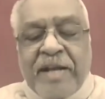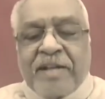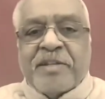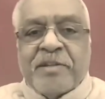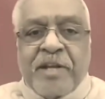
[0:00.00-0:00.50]

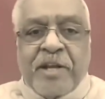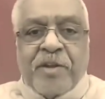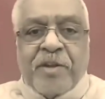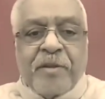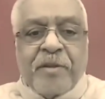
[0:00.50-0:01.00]
Yes,
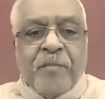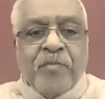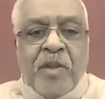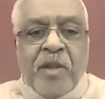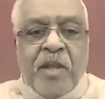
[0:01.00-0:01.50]
Rajan.
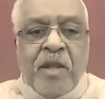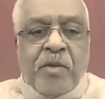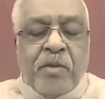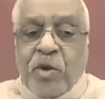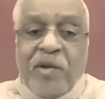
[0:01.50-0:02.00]

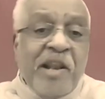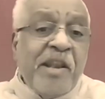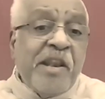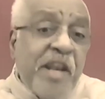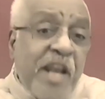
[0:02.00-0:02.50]
You
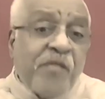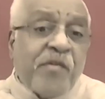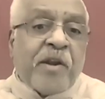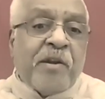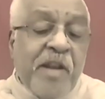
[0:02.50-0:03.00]
will
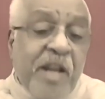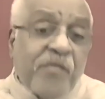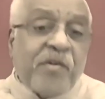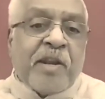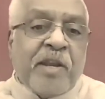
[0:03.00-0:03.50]

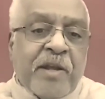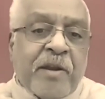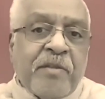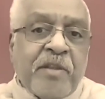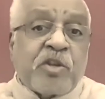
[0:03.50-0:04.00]
never
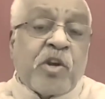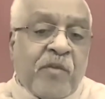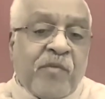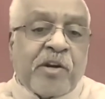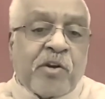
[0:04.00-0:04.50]
hear this
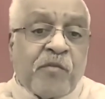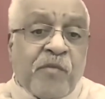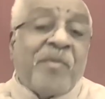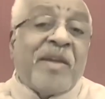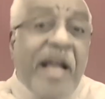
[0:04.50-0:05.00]
sort of a
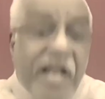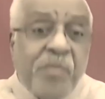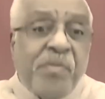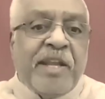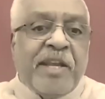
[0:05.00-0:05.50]
talk from
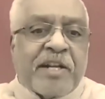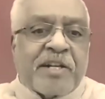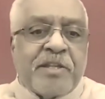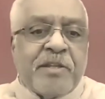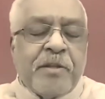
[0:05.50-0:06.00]
anybody
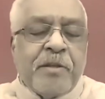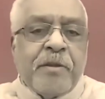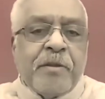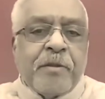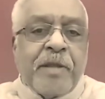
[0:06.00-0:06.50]
else,
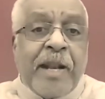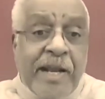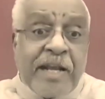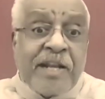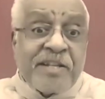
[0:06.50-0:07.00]

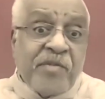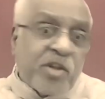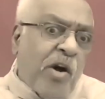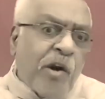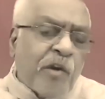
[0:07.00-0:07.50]
that I can say
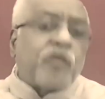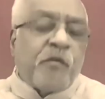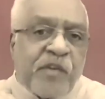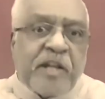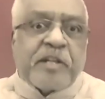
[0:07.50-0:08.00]
with all
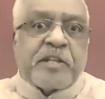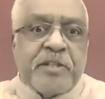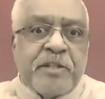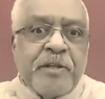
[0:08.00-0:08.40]
confidence.